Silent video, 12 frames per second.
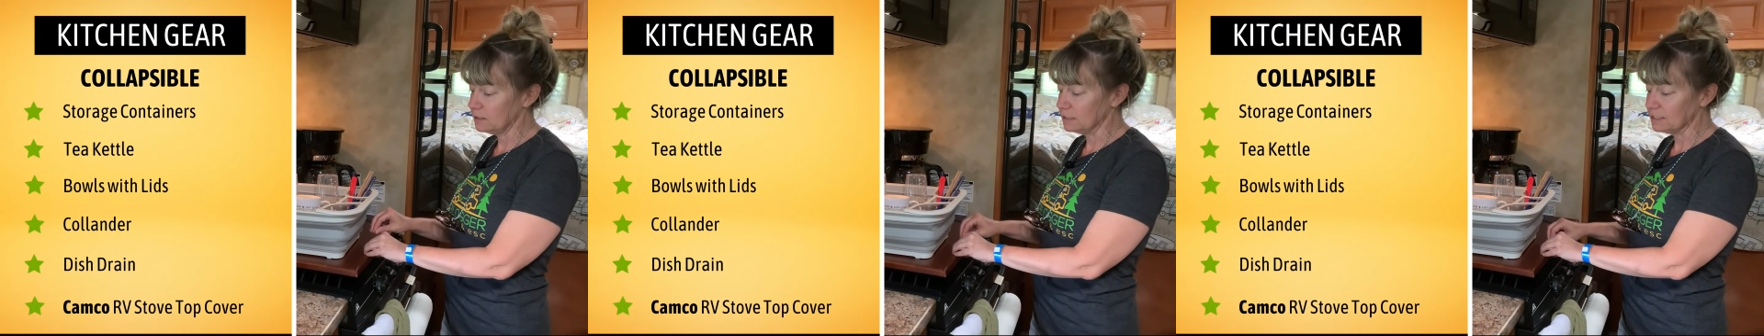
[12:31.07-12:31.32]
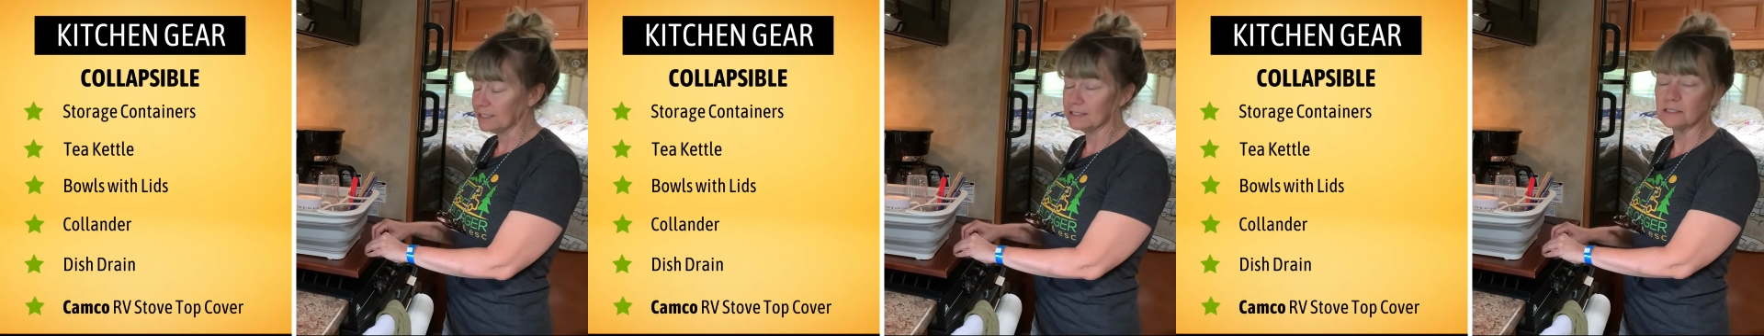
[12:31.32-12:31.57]

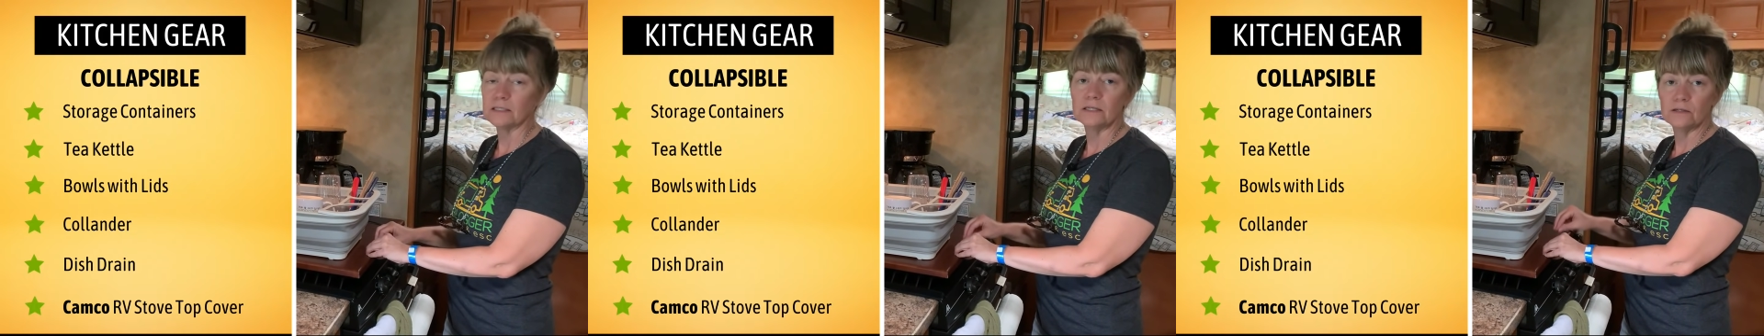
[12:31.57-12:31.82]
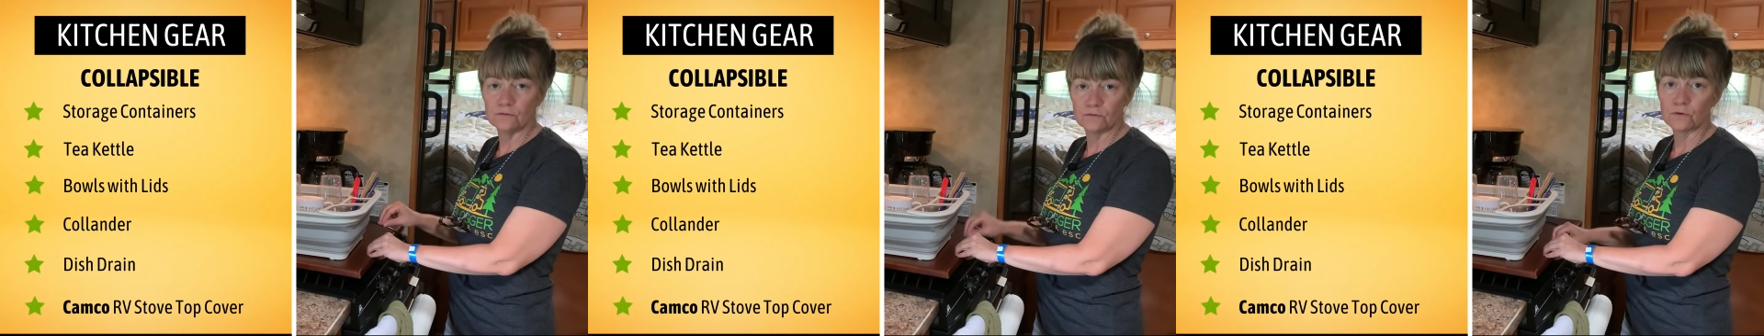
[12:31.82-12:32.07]

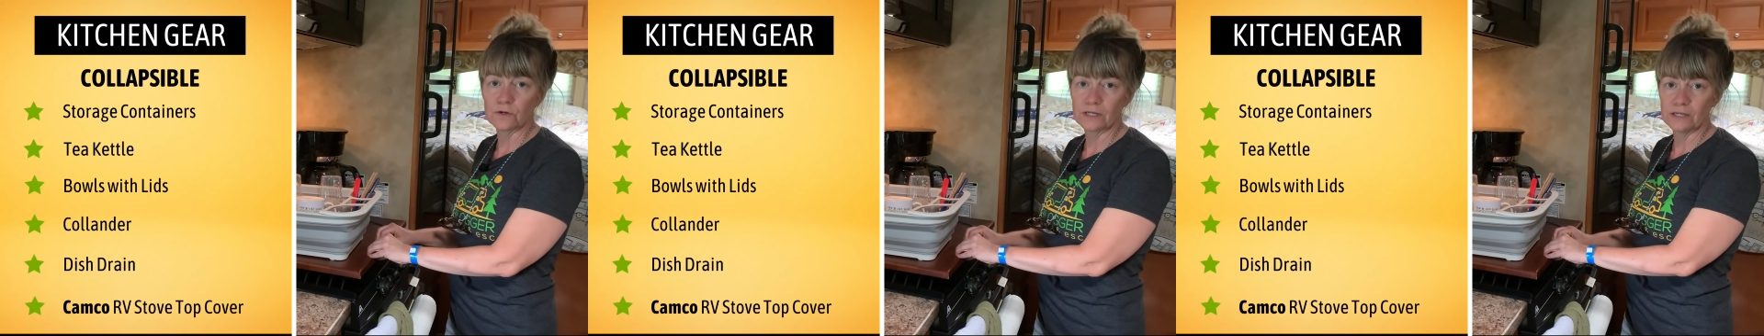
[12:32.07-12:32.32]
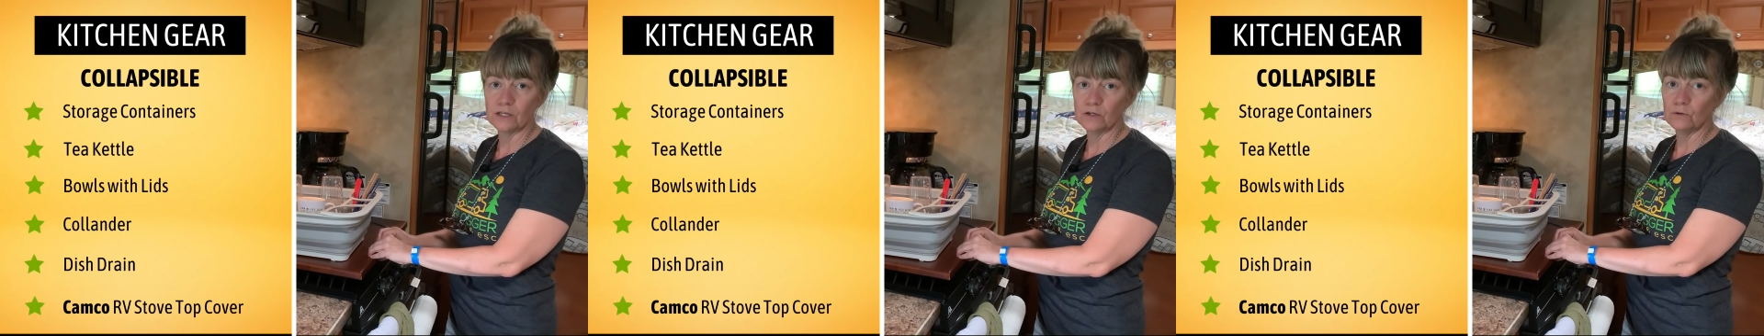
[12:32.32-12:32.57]
necessity for
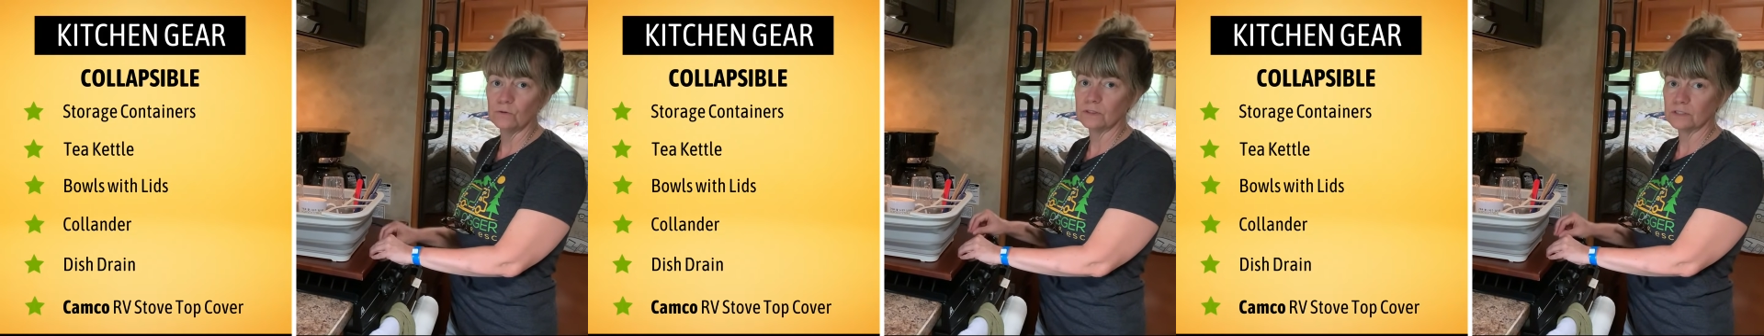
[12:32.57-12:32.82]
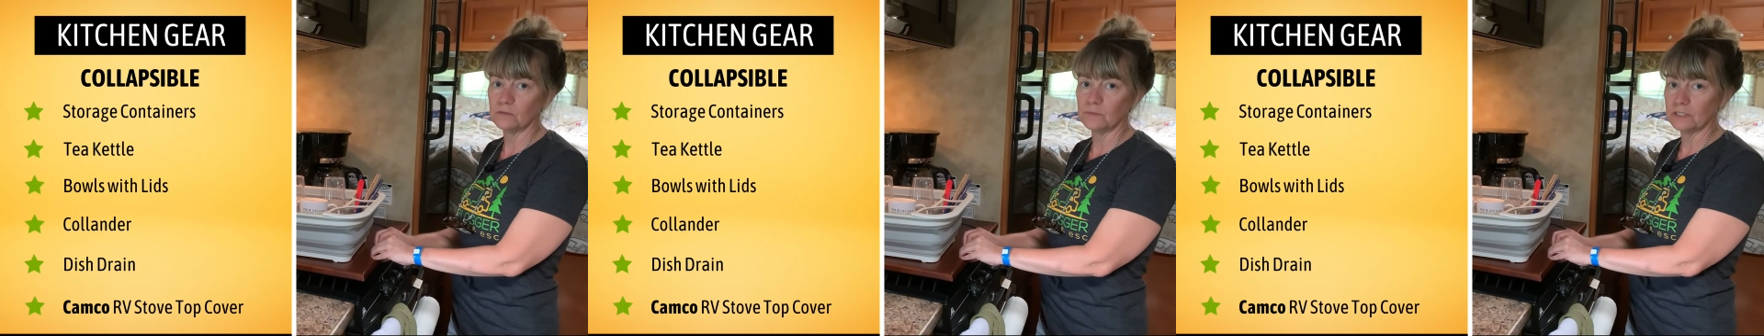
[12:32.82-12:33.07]
getting you
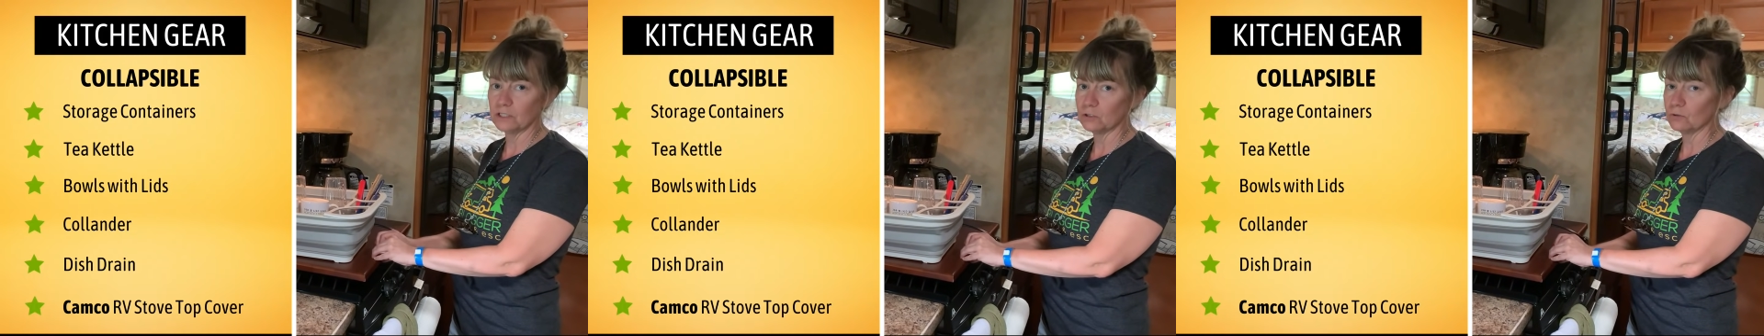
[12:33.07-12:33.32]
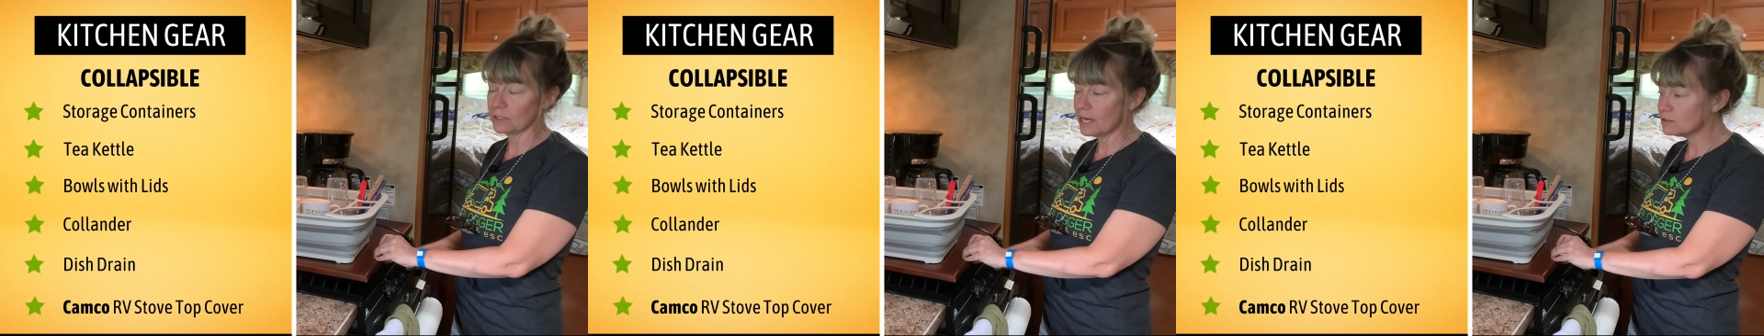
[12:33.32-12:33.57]
some
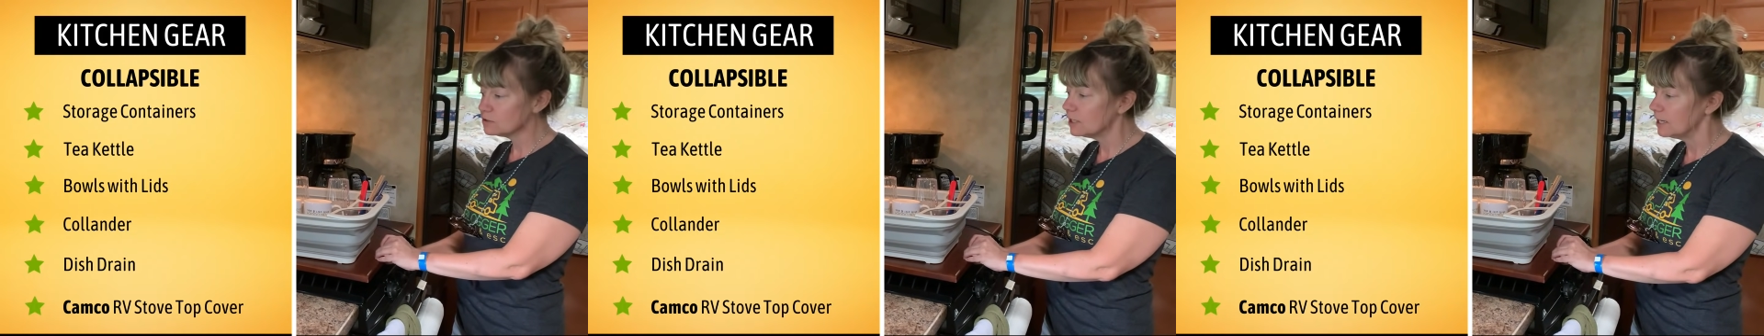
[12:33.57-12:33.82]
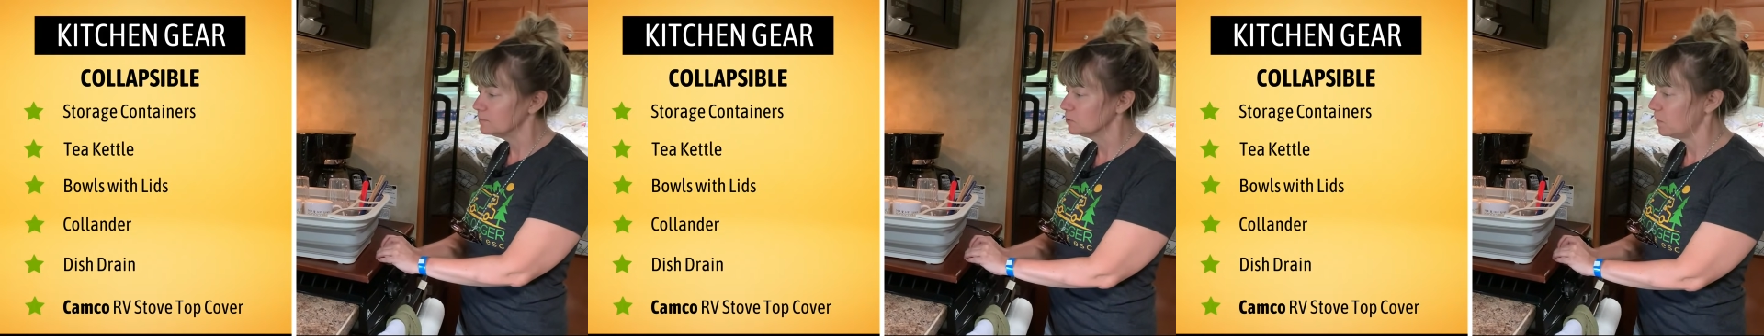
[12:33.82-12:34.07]
additional
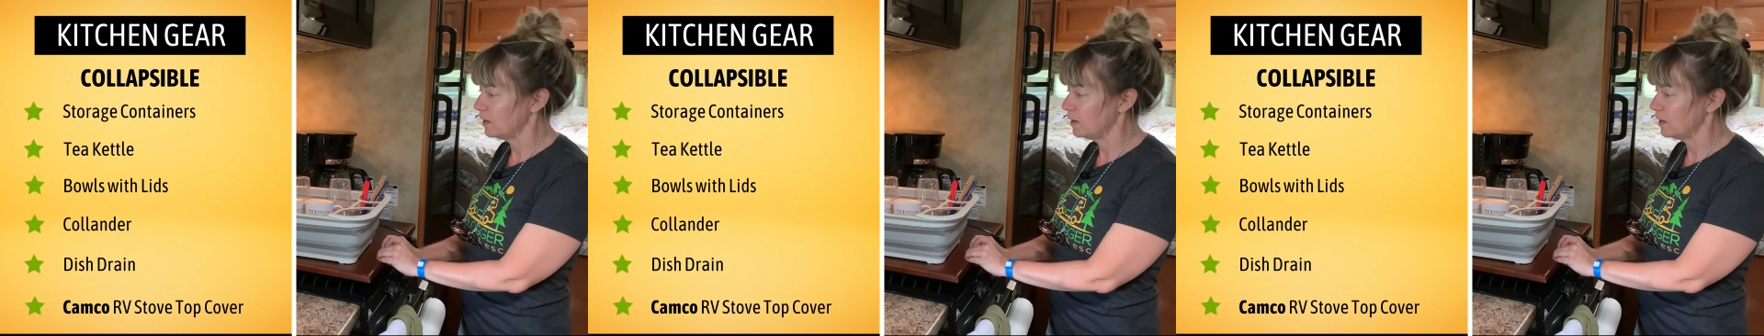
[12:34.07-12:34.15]
countertop